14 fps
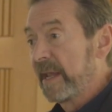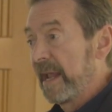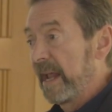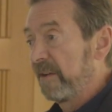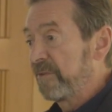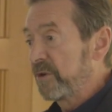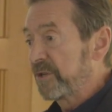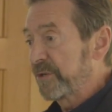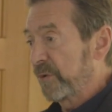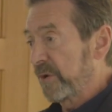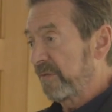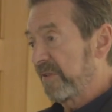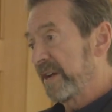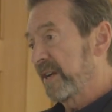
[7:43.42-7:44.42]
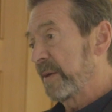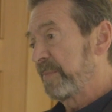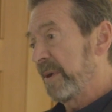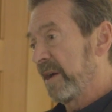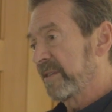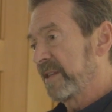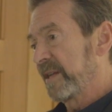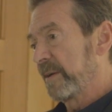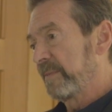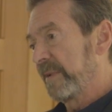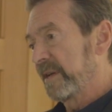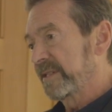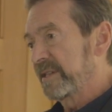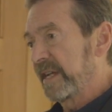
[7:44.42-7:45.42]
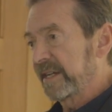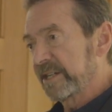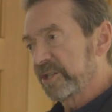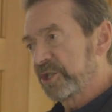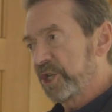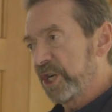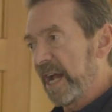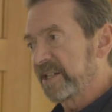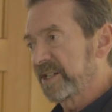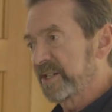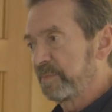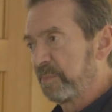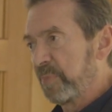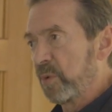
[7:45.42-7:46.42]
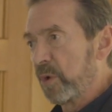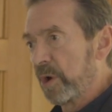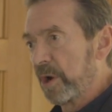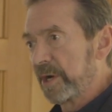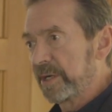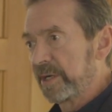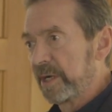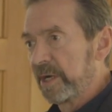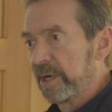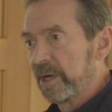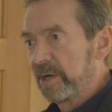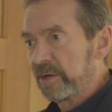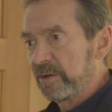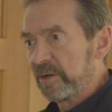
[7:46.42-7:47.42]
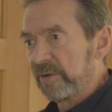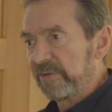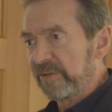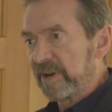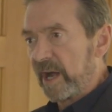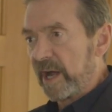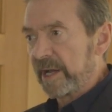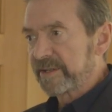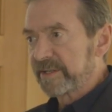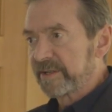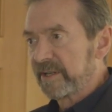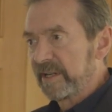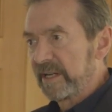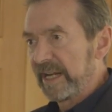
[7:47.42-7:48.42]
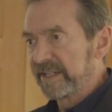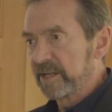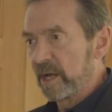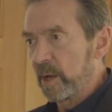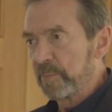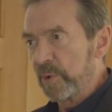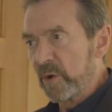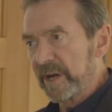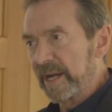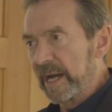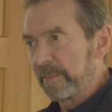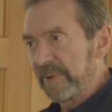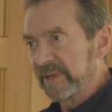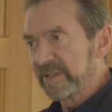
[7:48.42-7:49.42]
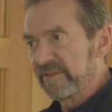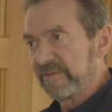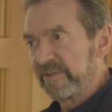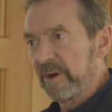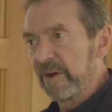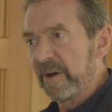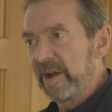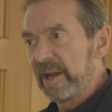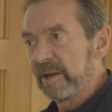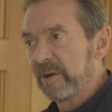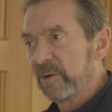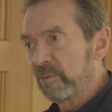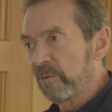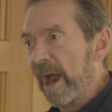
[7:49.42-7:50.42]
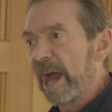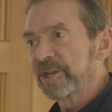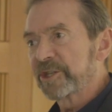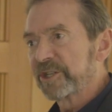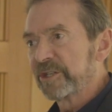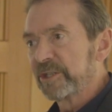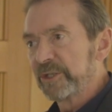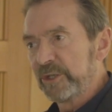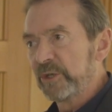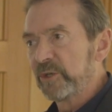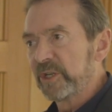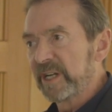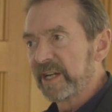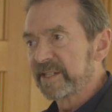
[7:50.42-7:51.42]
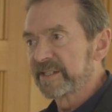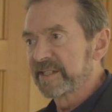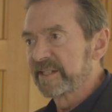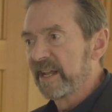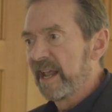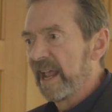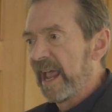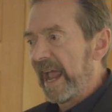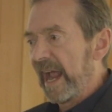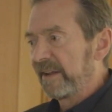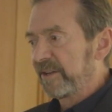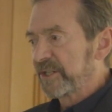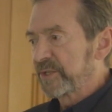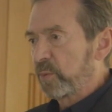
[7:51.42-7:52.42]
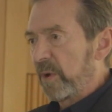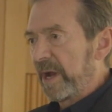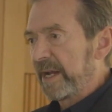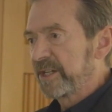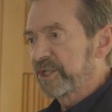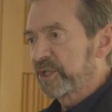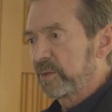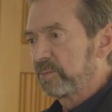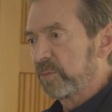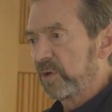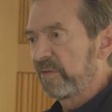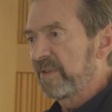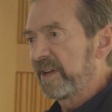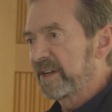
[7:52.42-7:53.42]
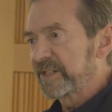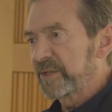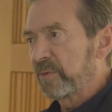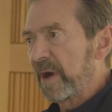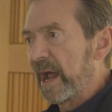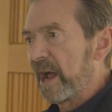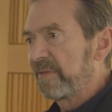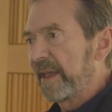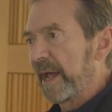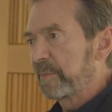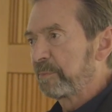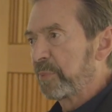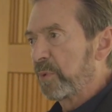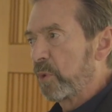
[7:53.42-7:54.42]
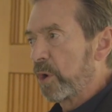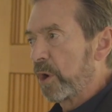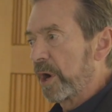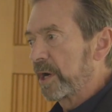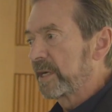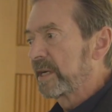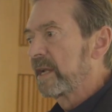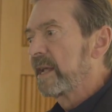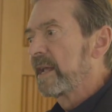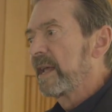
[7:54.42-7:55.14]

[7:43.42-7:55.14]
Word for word: If you sort of think about them as like a chessboard, you've got, it's all broken up into very rational units, and there's ways to move things around that board.